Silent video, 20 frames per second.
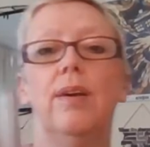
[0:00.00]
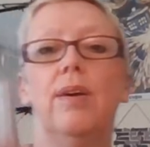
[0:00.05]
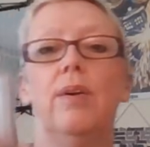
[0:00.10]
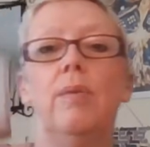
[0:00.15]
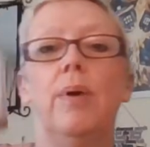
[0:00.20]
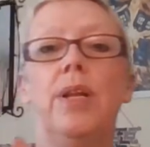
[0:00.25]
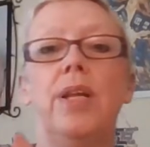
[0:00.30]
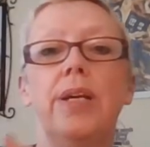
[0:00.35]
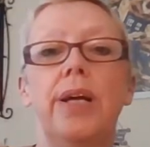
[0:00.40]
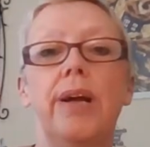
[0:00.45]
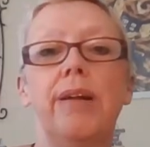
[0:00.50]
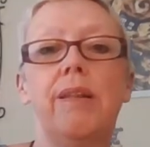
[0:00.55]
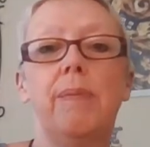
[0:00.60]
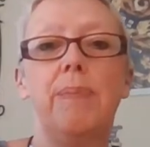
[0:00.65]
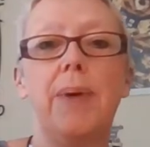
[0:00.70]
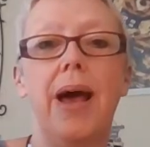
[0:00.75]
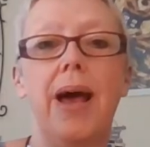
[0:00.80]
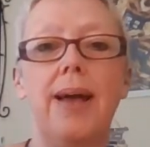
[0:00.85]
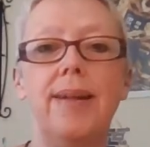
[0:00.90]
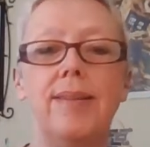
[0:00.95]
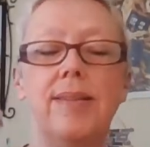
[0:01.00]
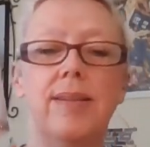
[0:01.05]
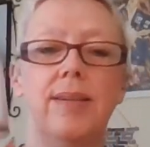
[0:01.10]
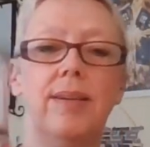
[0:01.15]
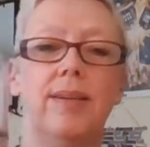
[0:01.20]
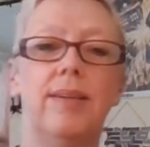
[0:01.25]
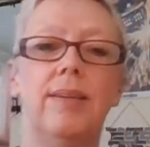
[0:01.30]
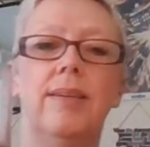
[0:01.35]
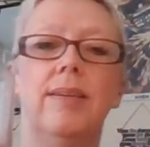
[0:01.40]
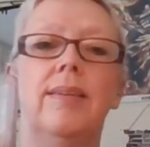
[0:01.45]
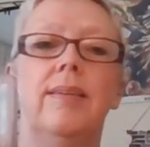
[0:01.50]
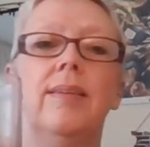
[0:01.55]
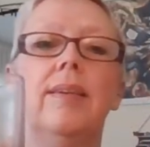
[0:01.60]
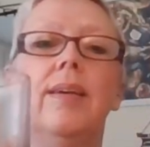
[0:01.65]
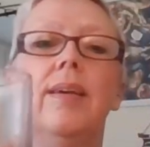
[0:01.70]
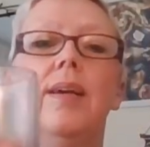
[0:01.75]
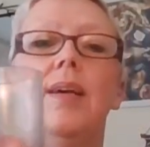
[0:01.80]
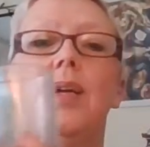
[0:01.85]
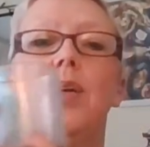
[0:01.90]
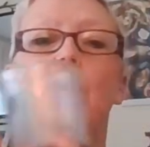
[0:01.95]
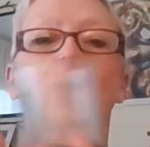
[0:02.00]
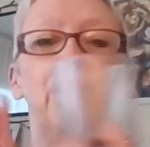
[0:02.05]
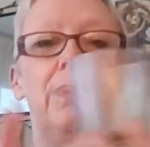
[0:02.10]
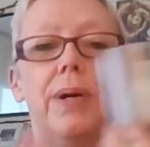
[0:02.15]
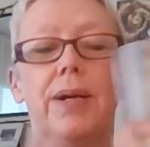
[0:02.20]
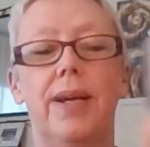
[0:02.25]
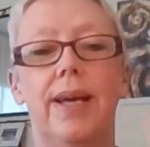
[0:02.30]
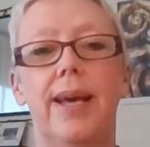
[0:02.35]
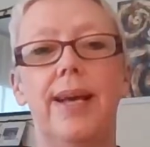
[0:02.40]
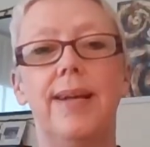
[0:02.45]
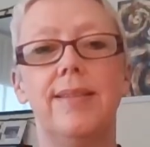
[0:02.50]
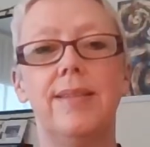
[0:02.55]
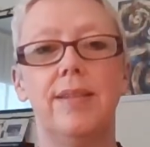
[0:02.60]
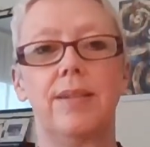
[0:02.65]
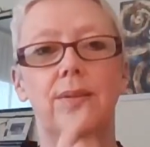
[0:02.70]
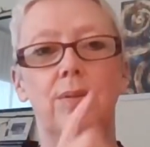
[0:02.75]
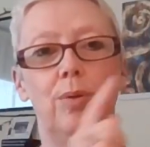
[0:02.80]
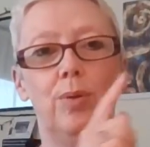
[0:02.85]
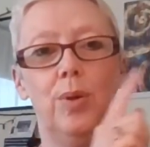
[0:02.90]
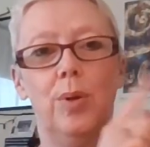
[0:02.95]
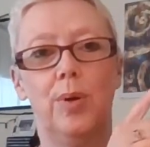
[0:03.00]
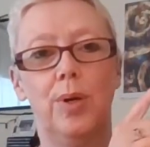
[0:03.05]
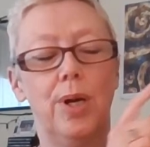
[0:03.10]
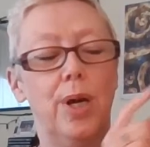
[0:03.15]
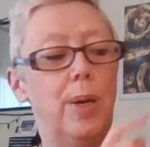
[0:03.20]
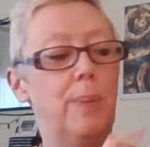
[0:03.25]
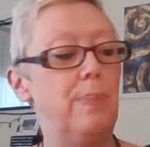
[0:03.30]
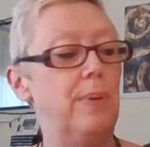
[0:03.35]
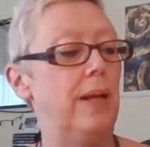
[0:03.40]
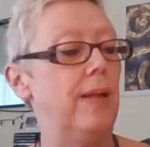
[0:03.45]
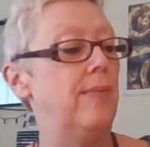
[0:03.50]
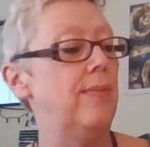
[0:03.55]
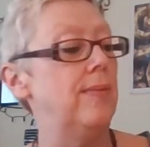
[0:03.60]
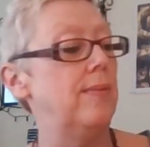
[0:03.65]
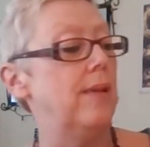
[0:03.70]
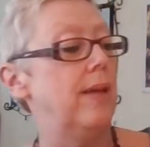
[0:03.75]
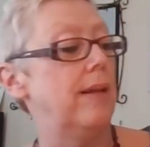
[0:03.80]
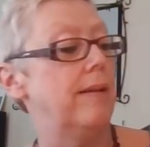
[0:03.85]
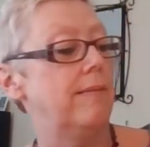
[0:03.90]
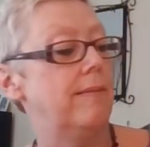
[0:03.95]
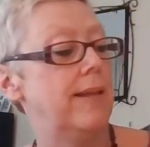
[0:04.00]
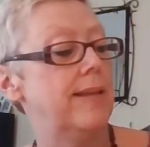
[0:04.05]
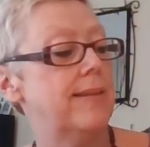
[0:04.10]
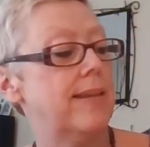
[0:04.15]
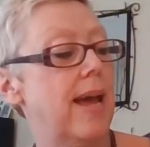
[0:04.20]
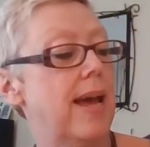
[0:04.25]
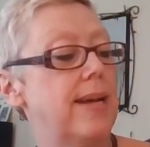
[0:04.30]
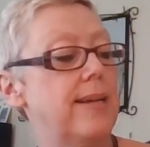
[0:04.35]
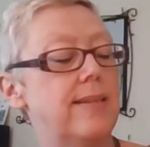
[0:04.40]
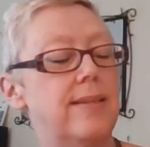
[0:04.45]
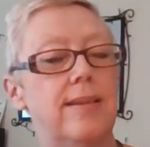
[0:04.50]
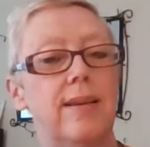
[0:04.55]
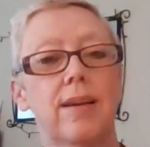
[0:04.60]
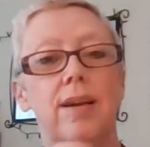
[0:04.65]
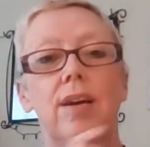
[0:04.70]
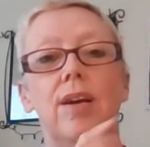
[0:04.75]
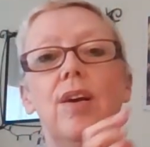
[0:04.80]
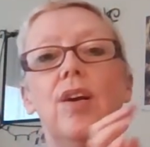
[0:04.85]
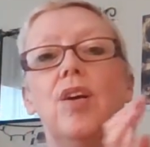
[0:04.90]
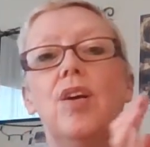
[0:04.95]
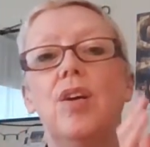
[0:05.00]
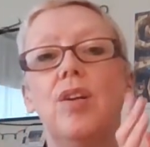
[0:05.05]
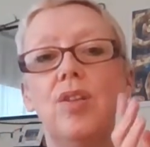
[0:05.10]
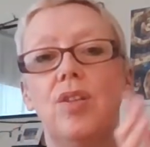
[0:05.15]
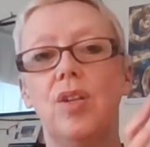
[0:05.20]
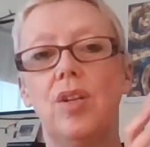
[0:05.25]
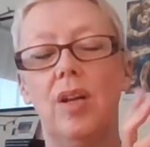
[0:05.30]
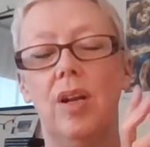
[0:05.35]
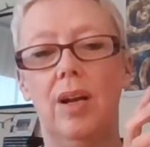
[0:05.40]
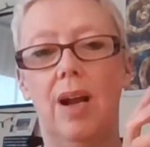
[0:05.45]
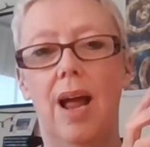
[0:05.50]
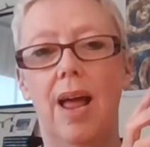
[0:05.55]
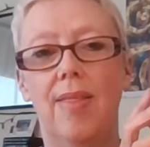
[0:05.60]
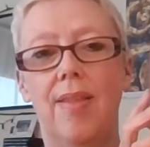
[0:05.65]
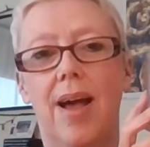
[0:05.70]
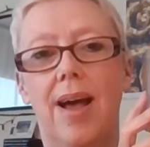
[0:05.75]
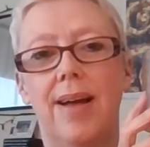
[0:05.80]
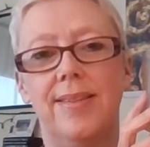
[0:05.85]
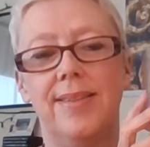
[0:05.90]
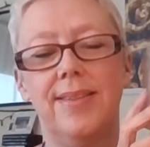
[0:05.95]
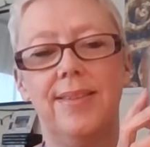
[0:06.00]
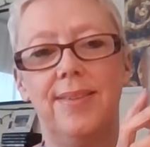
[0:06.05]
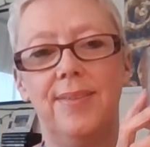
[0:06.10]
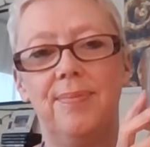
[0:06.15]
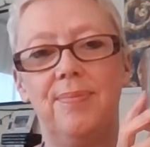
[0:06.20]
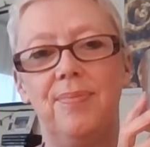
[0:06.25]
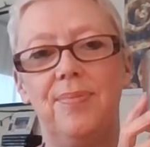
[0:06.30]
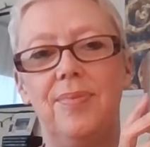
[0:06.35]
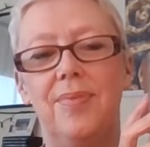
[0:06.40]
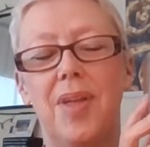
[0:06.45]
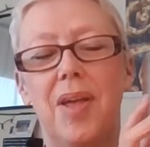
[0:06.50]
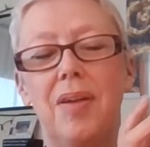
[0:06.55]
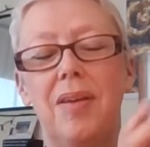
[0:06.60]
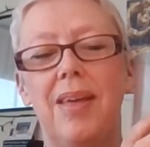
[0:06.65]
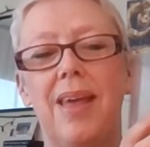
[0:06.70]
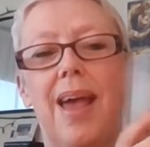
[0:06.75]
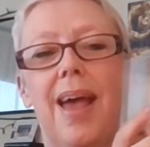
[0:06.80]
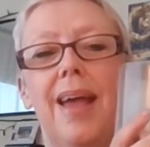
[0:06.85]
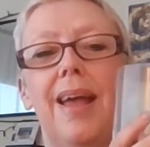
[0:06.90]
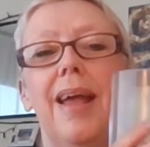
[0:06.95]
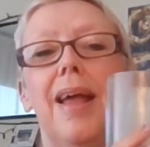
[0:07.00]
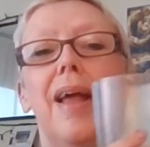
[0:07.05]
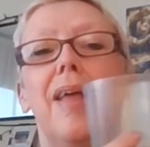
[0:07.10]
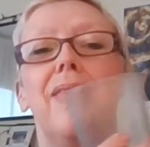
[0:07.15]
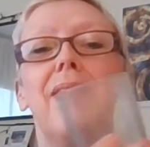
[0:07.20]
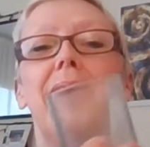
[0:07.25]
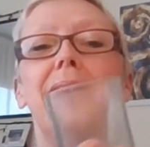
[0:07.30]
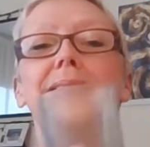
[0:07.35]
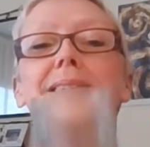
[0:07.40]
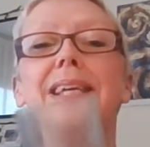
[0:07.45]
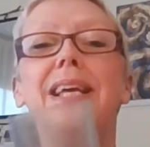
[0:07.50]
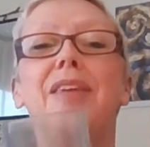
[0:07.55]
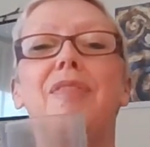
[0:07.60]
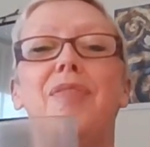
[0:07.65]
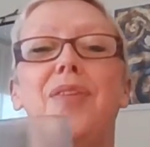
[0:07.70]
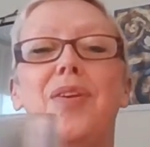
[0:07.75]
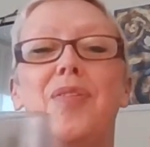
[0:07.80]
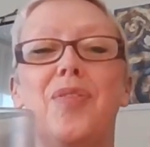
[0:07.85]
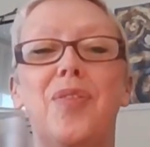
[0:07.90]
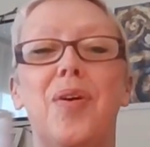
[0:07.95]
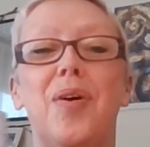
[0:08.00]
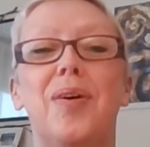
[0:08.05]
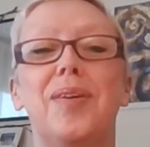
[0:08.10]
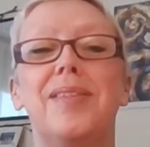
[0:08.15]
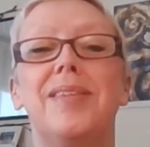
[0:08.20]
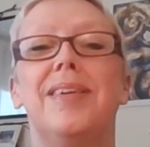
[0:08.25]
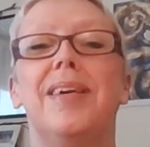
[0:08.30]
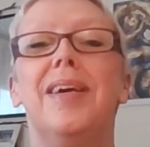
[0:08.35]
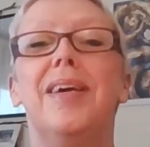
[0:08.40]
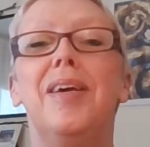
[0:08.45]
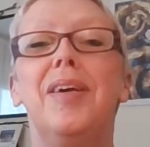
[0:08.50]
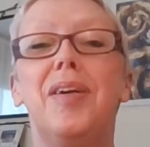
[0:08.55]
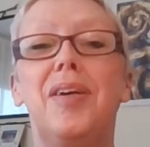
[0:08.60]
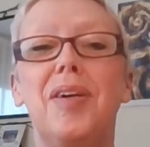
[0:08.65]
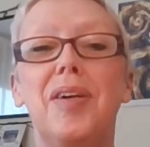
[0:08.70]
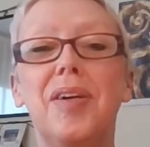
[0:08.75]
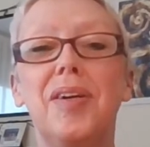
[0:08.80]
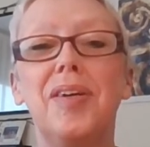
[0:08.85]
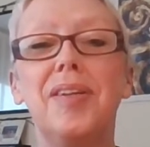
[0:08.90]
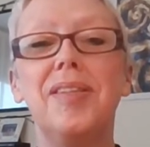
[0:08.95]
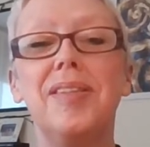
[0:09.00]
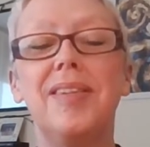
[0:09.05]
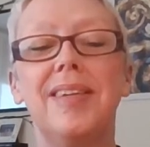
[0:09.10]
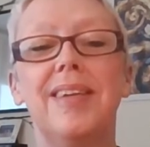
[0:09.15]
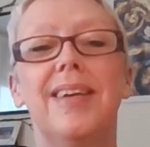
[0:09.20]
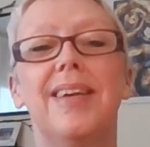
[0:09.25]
when you go to bed, your bucket, or your cup in this case, should look like that. Okay, that's if you've got good,